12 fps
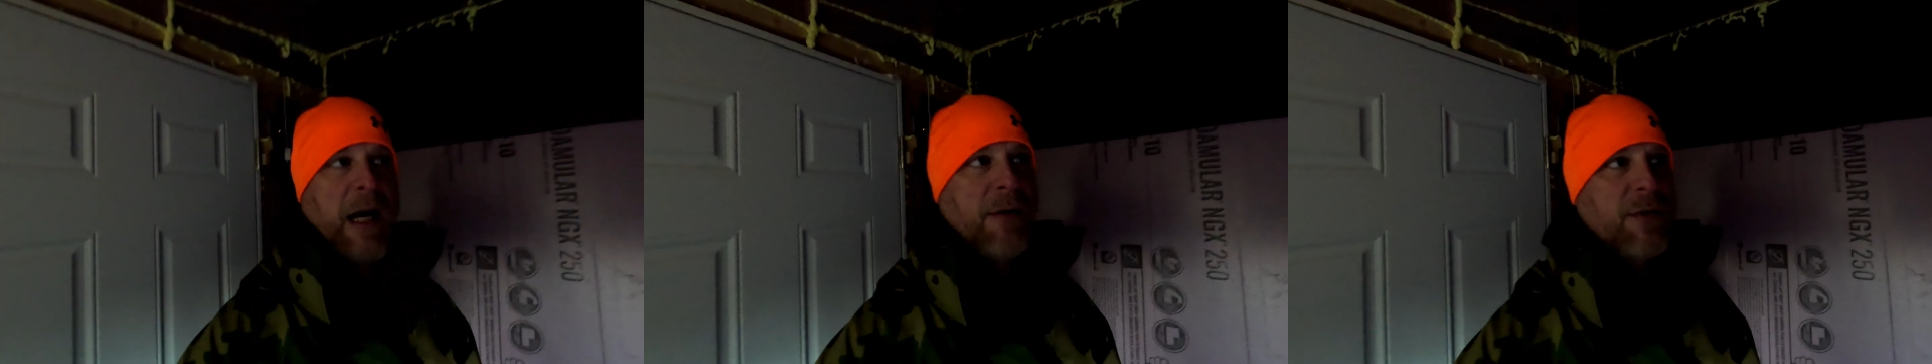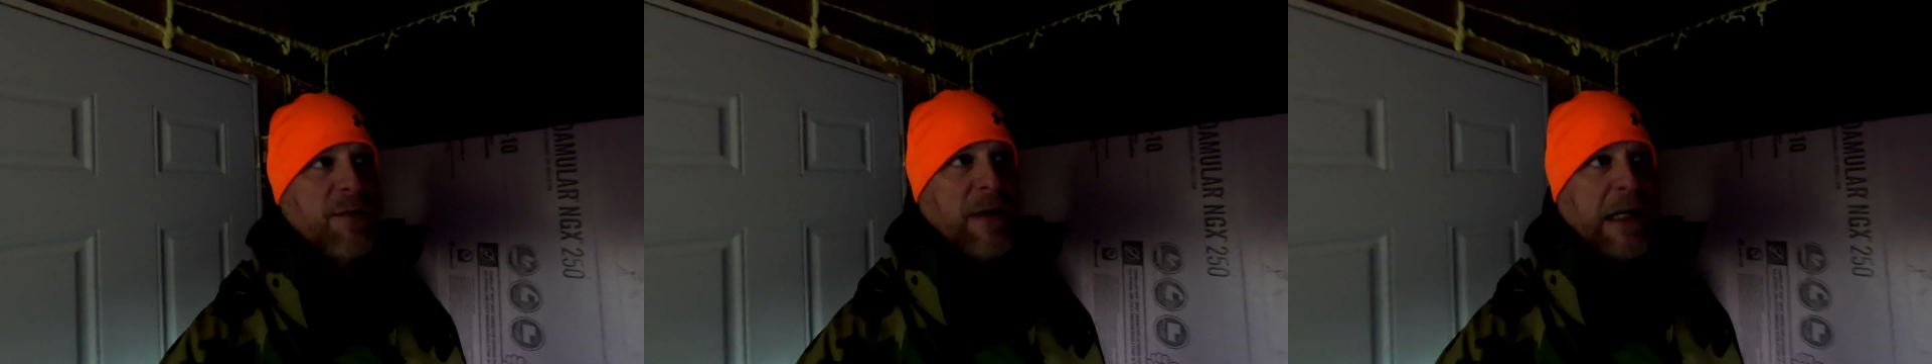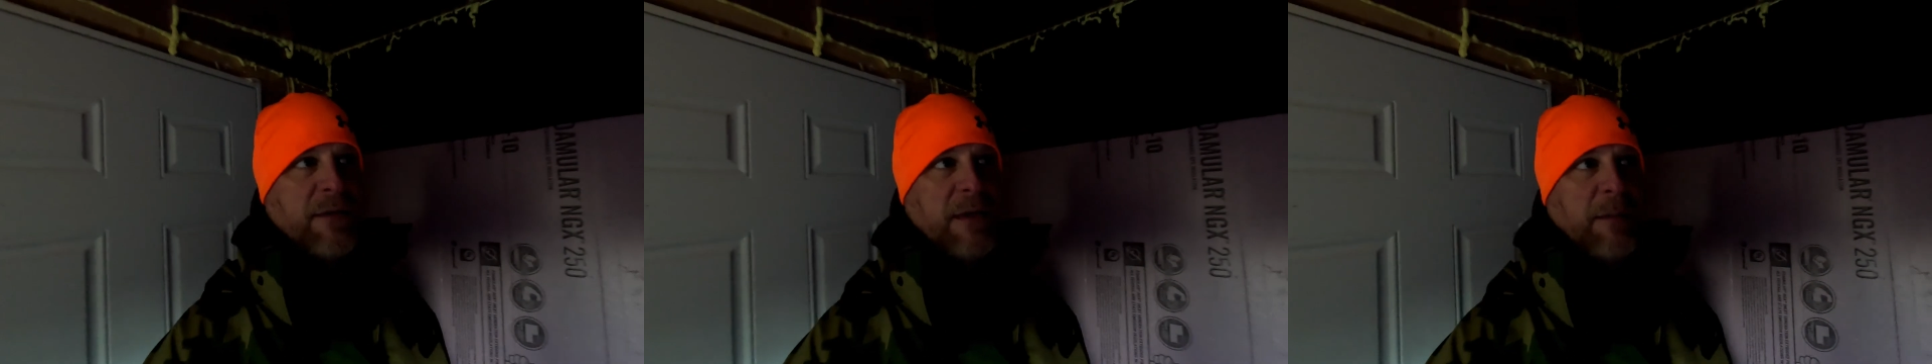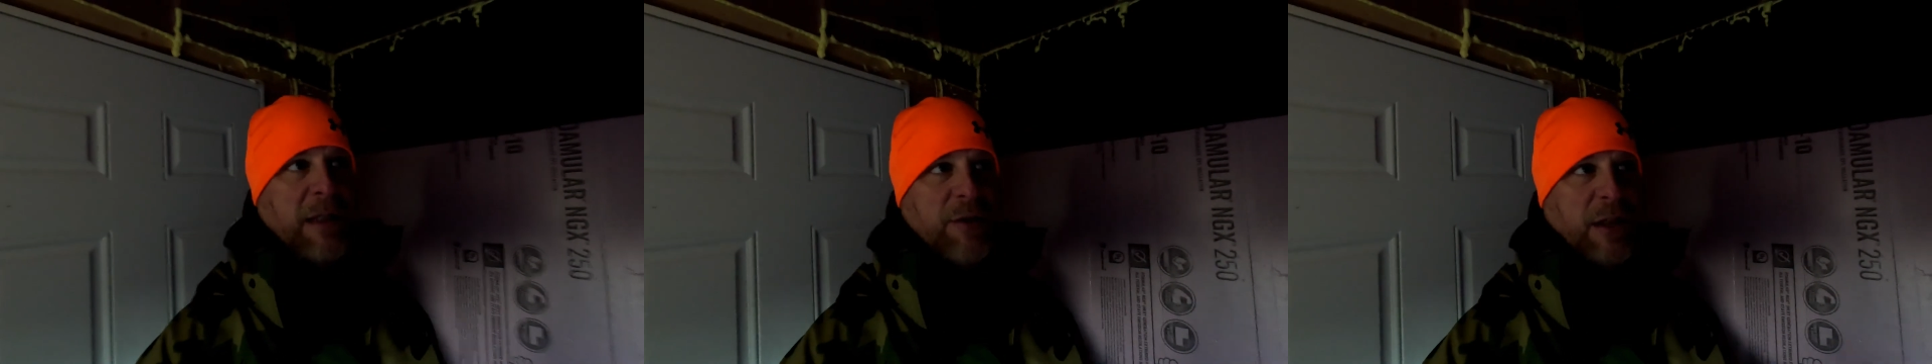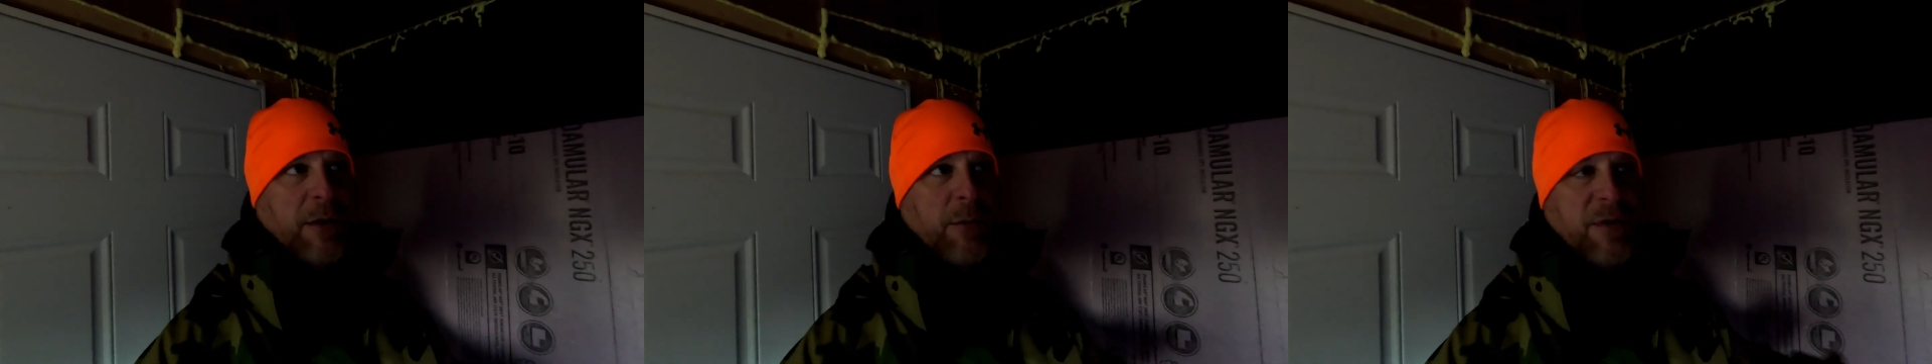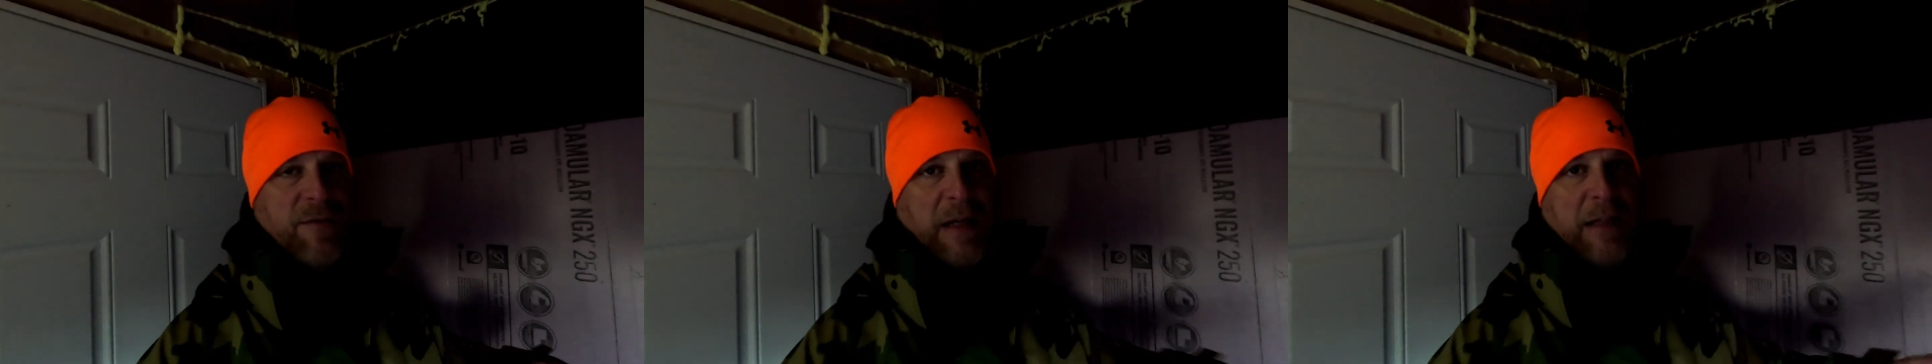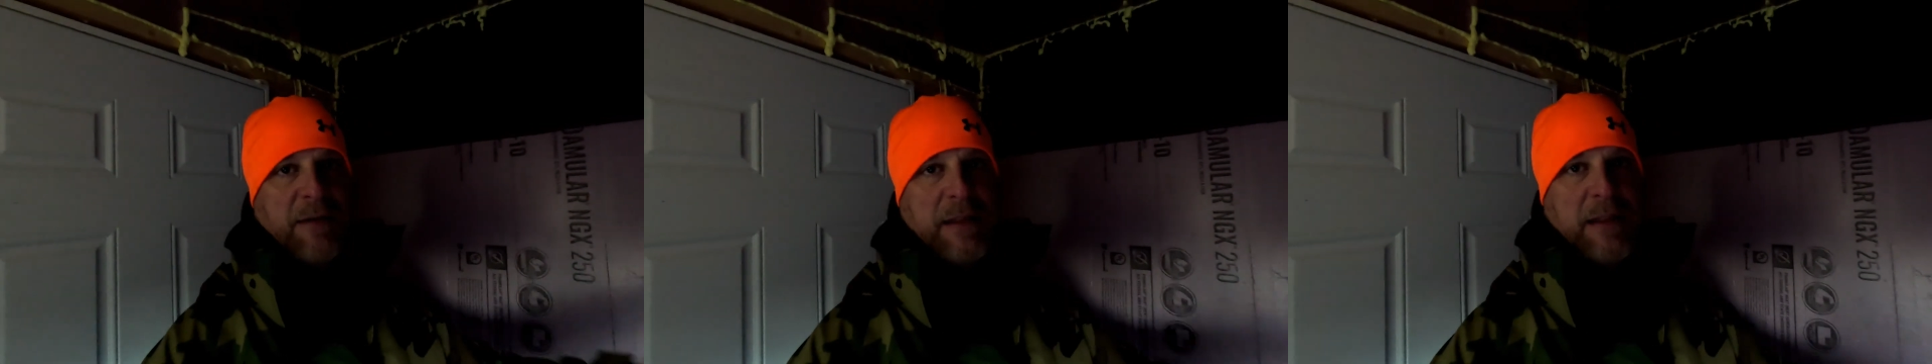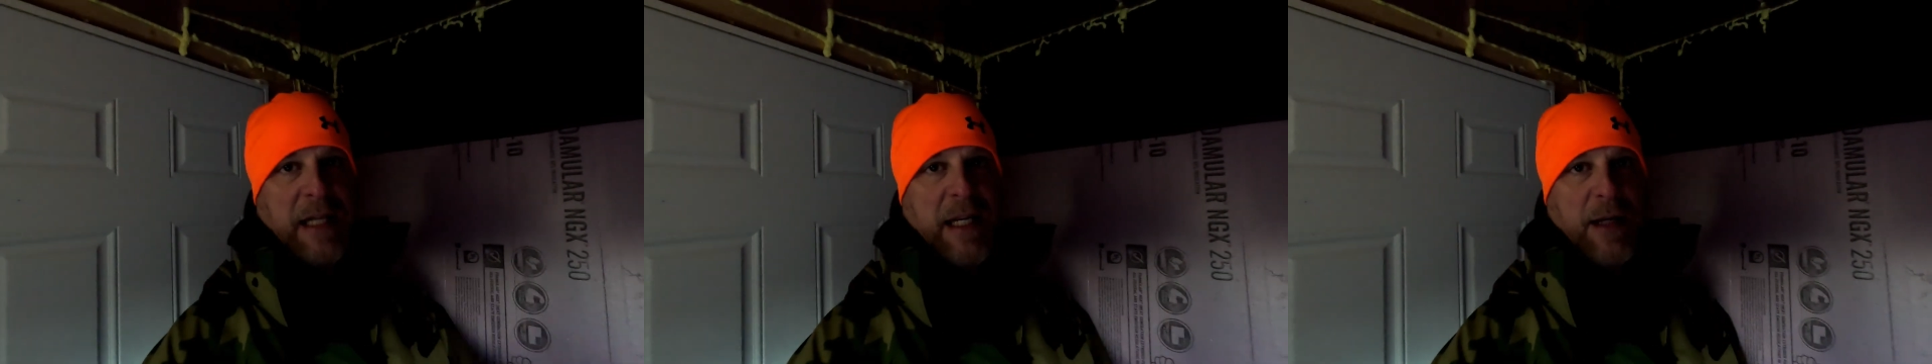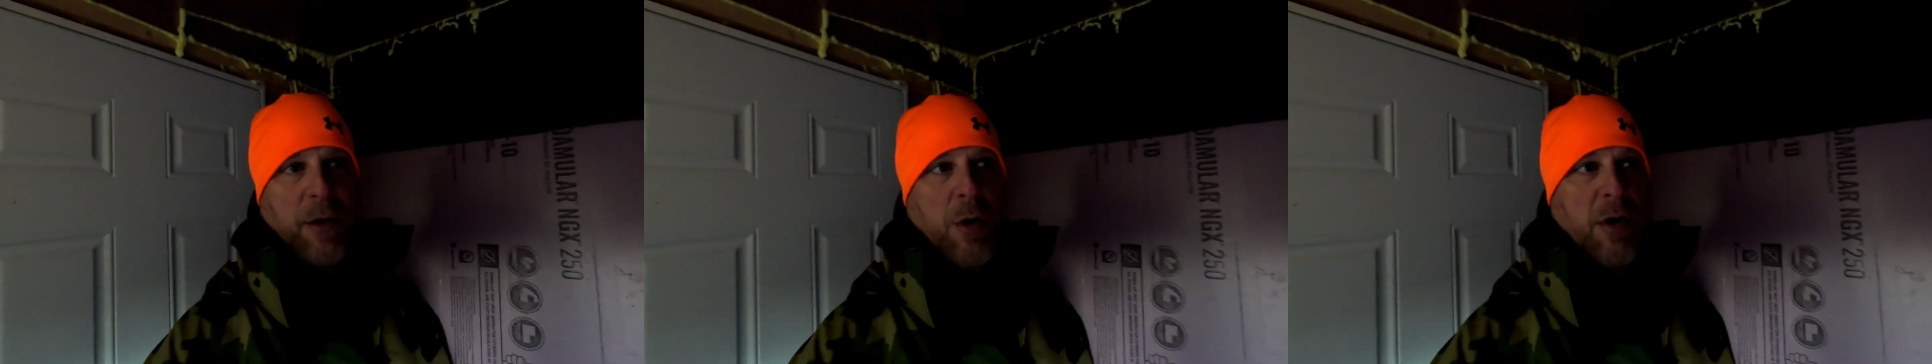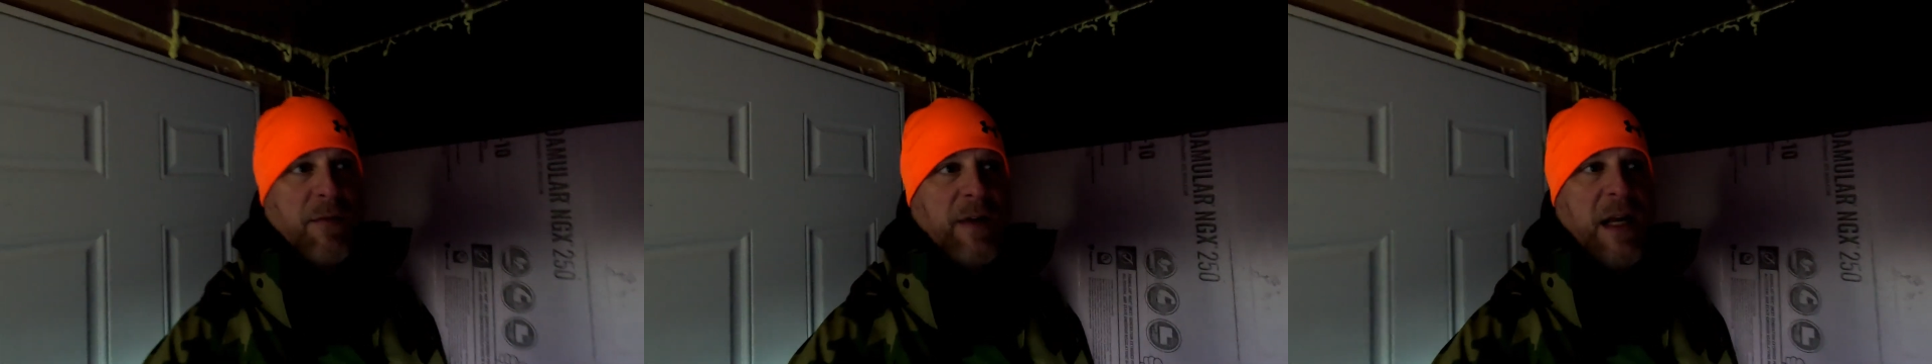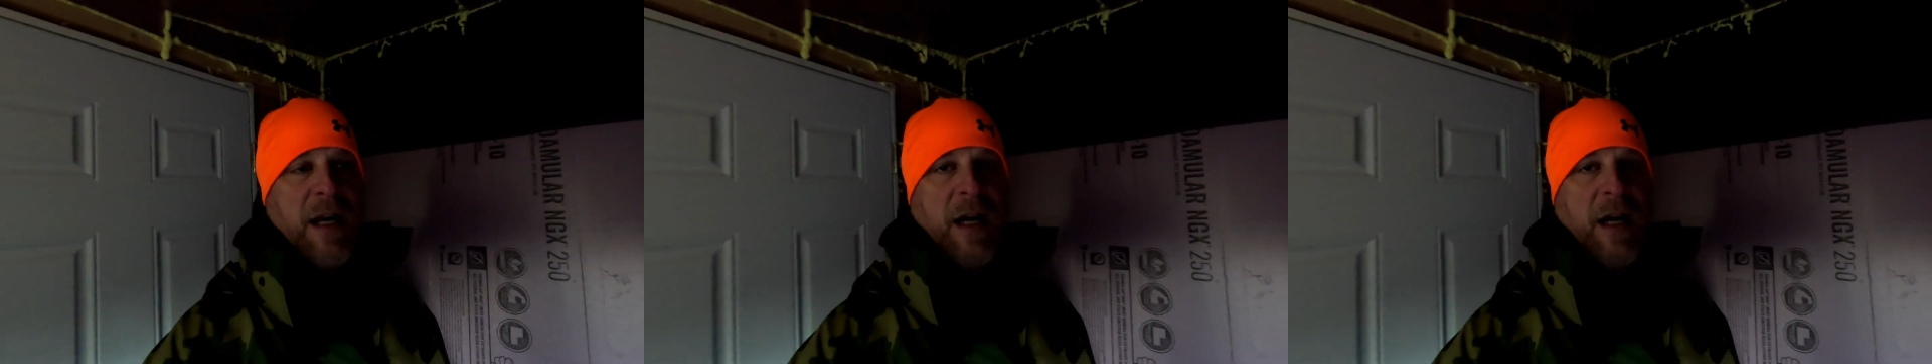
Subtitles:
My channel was finally taking off.